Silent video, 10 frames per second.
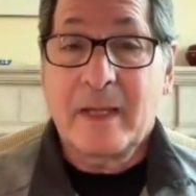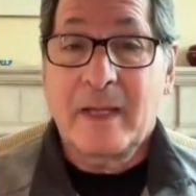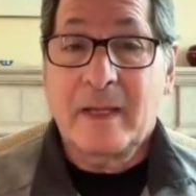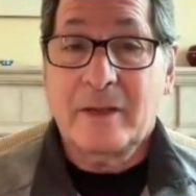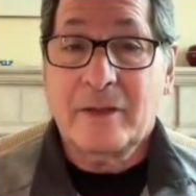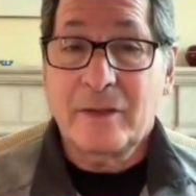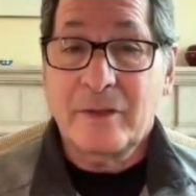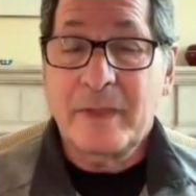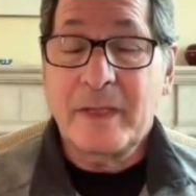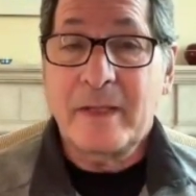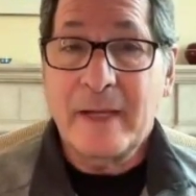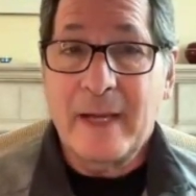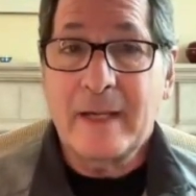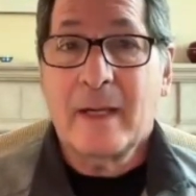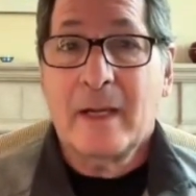And it could be
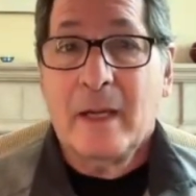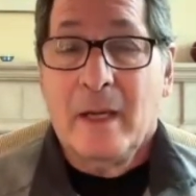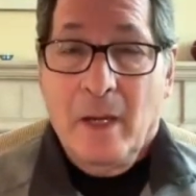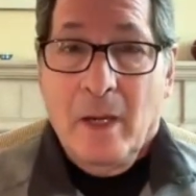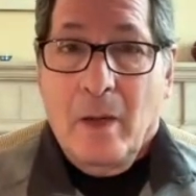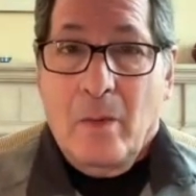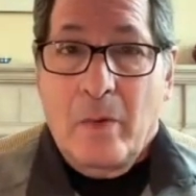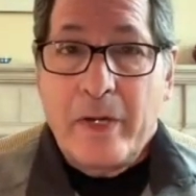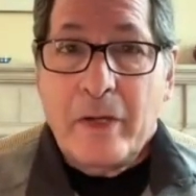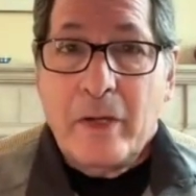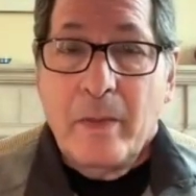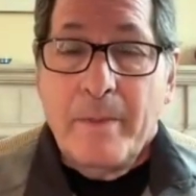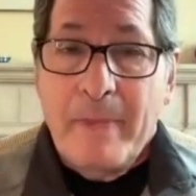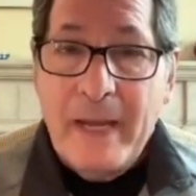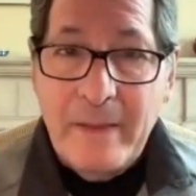that we
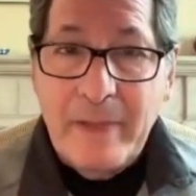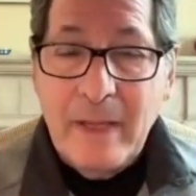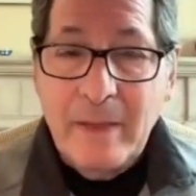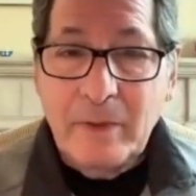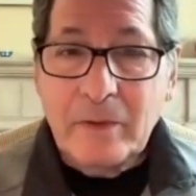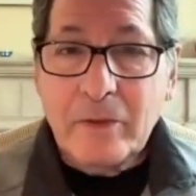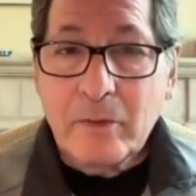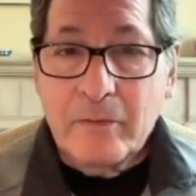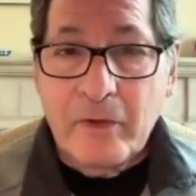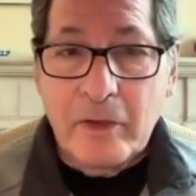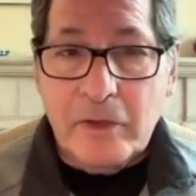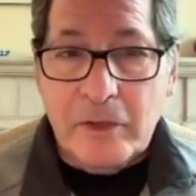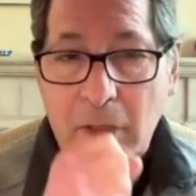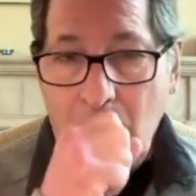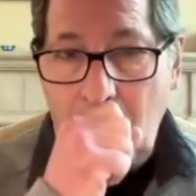may be able to
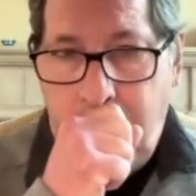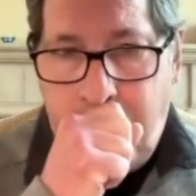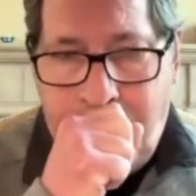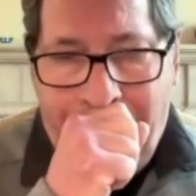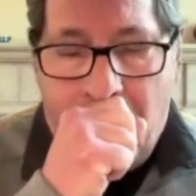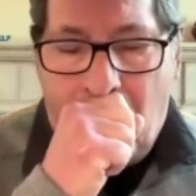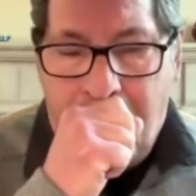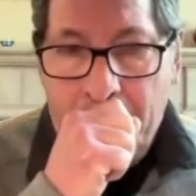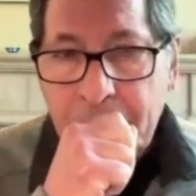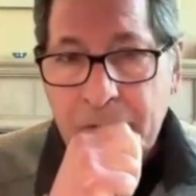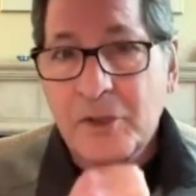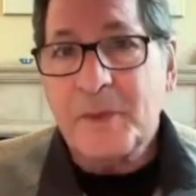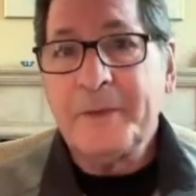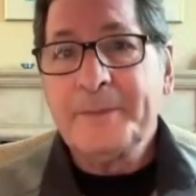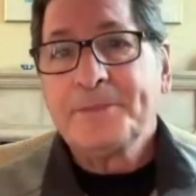reverse,
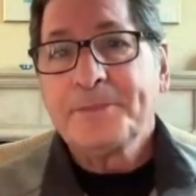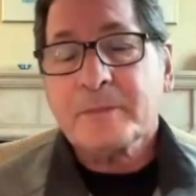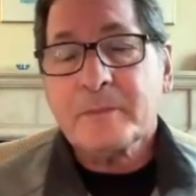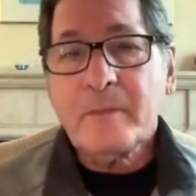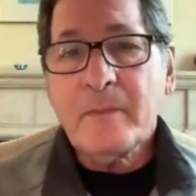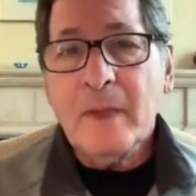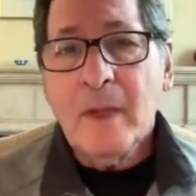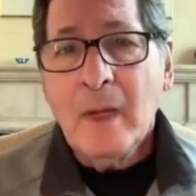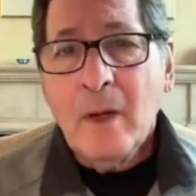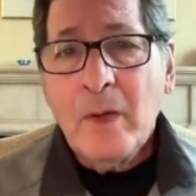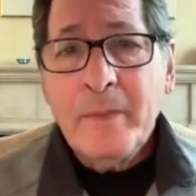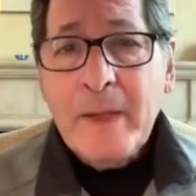excuse me, we